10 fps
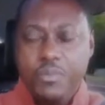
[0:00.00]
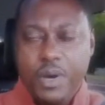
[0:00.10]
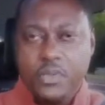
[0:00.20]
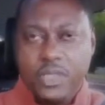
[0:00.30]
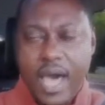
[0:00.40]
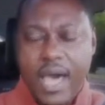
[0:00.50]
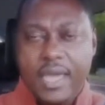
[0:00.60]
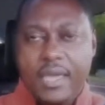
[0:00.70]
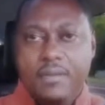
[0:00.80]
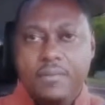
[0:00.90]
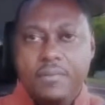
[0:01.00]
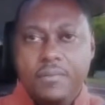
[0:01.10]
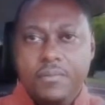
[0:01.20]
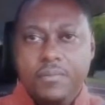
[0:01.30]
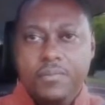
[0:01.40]
Going to
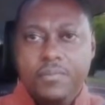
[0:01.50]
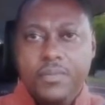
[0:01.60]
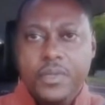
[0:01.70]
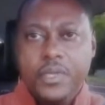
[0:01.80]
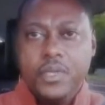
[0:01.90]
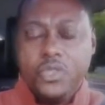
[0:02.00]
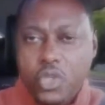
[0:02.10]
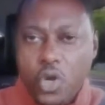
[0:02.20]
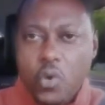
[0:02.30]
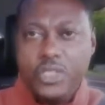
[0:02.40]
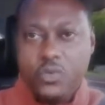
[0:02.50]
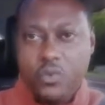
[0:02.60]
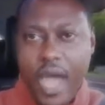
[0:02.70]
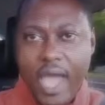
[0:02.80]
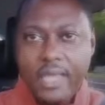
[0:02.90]
Shabbat class every Saturday.
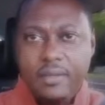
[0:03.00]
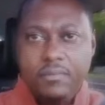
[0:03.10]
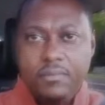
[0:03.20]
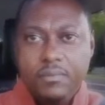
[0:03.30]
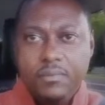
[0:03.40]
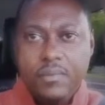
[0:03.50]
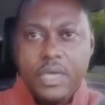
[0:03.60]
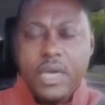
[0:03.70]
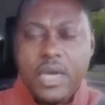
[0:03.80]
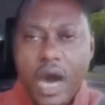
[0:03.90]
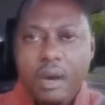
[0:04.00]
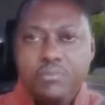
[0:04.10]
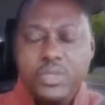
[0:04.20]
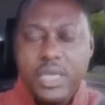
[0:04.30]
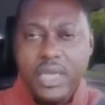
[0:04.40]
That's where I want to start.
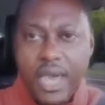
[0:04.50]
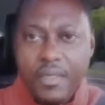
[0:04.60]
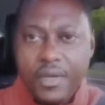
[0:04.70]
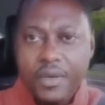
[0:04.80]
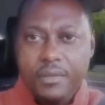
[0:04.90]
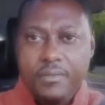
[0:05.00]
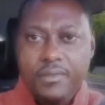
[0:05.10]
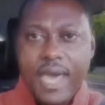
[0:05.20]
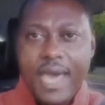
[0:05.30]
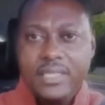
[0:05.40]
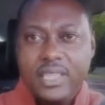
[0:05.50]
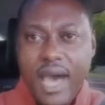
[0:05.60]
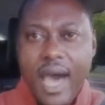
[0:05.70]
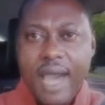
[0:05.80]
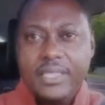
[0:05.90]
There was never any
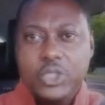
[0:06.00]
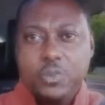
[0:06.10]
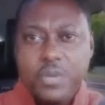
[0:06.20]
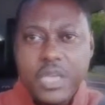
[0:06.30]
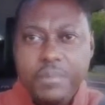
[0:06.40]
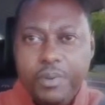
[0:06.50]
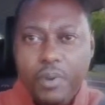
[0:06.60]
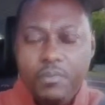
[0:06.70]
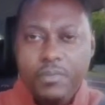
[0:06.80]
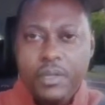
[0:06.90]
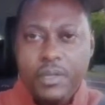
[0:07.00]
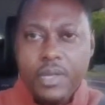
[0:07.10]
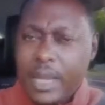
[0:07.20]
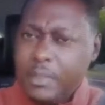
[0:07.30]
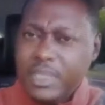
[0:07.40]
worshiping of
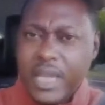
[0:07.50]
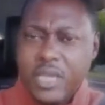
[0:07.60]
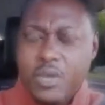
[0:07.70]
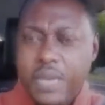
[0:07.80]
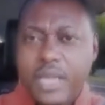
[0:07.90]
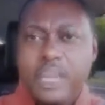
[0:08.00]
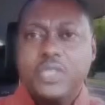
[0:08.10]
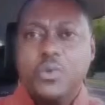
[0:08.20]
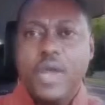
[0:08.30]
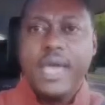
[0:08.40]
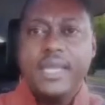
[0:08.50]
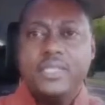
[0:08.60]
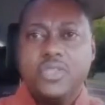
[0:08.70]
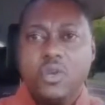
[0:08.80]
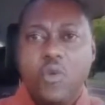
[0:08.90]
God. There was never
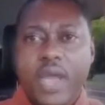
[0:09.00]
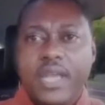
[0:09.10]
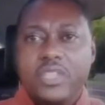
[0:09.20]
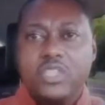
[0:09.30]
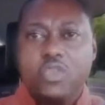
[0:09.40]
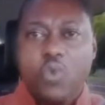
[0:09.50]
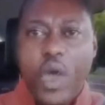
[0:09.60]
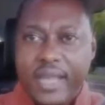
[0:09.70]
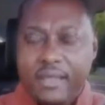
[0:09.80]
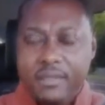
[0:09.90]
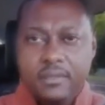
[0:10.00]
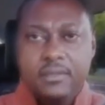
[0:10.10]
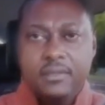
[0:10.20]
ever any worshiping.